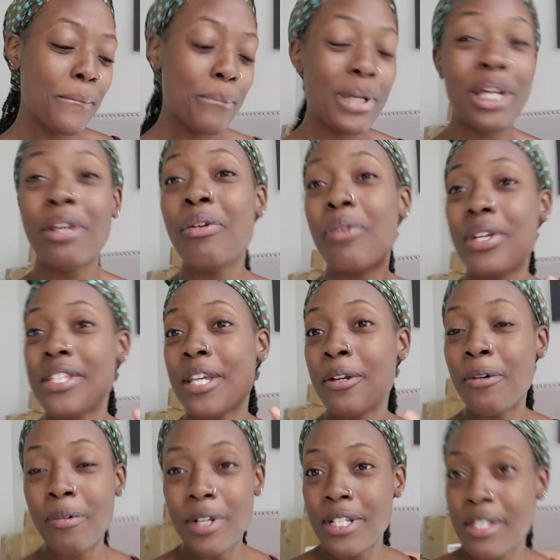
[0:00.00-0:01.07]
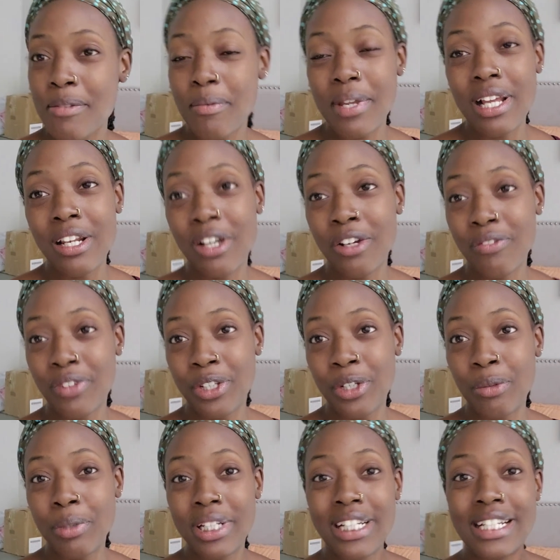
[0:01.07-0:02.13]
But anyways, I don't want this to be a long
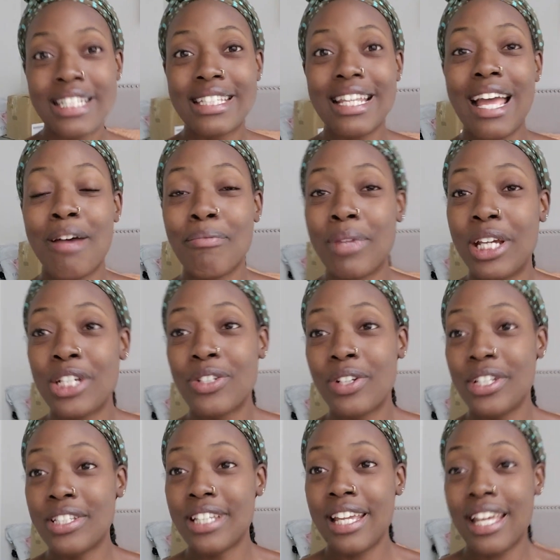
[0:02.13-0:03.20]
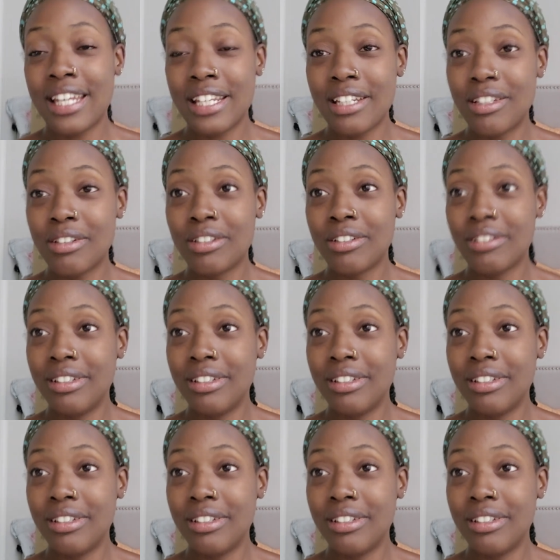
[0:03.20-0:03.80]
video because I'm not trying to edit